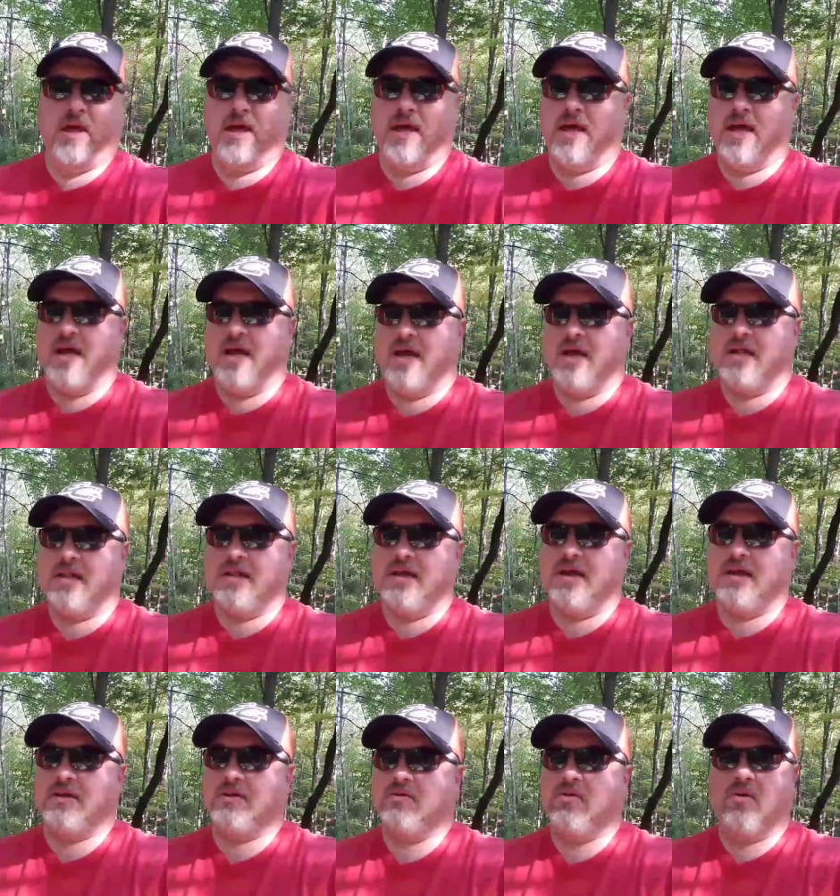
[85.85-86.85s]
and
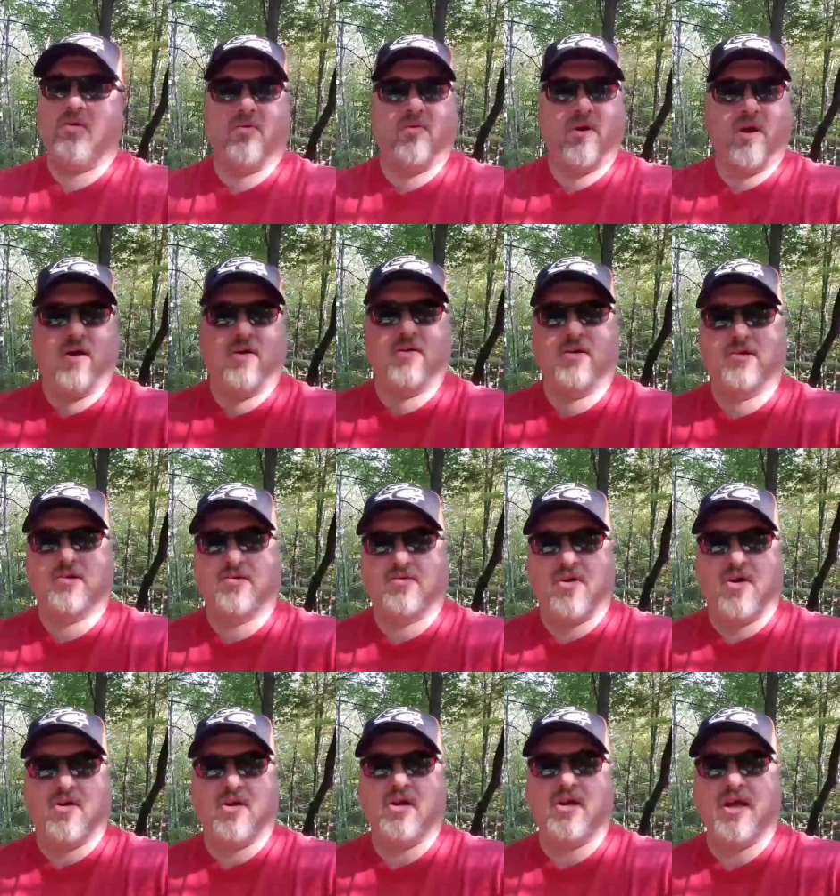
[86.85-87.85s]
then go around the
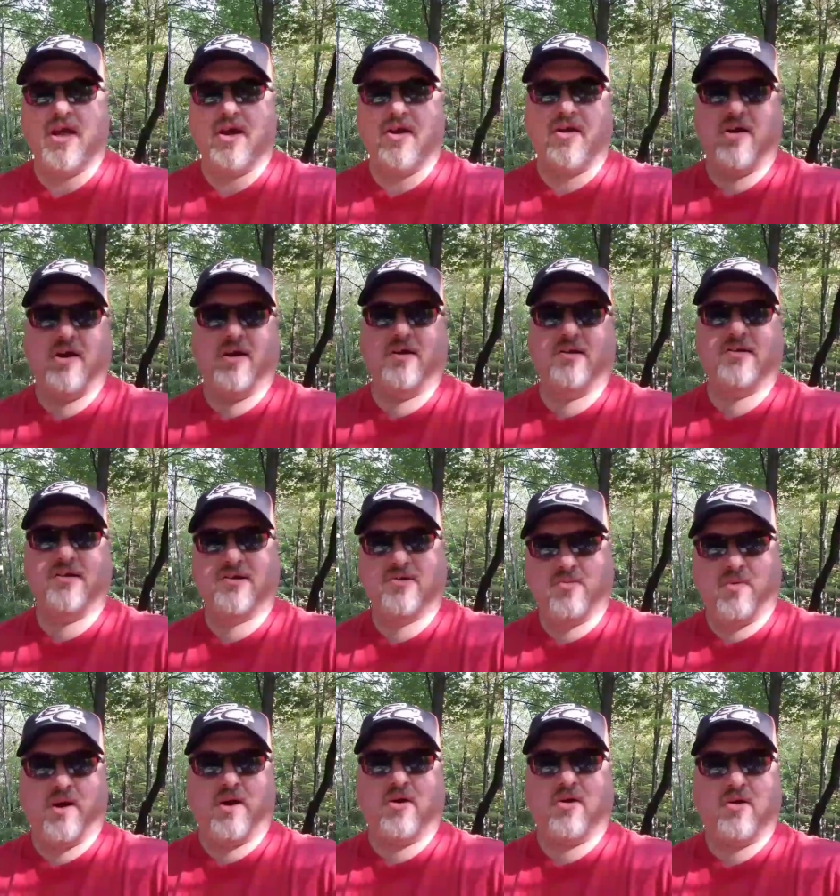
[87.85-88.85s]
surrounding areas
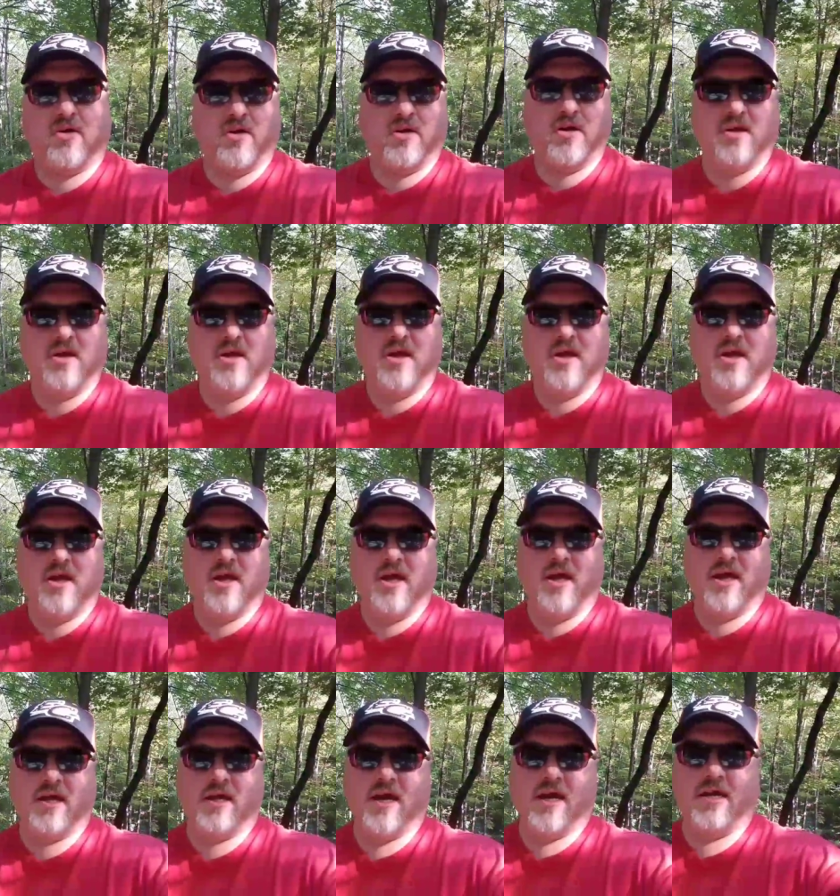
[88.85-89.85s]
as well
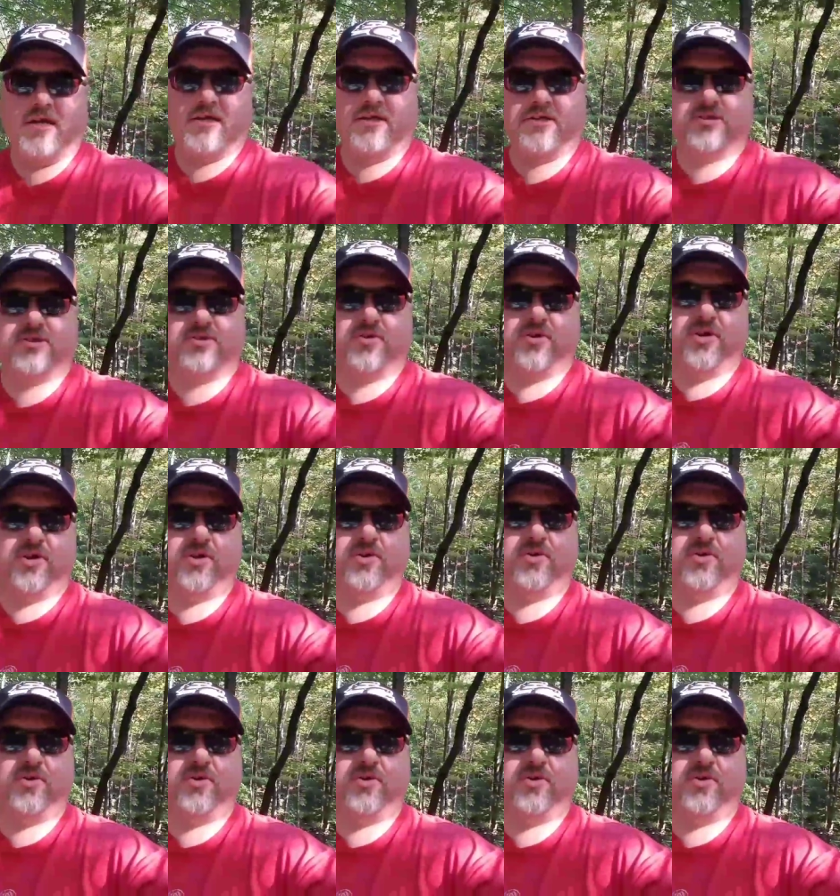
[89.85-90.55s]
and kind of show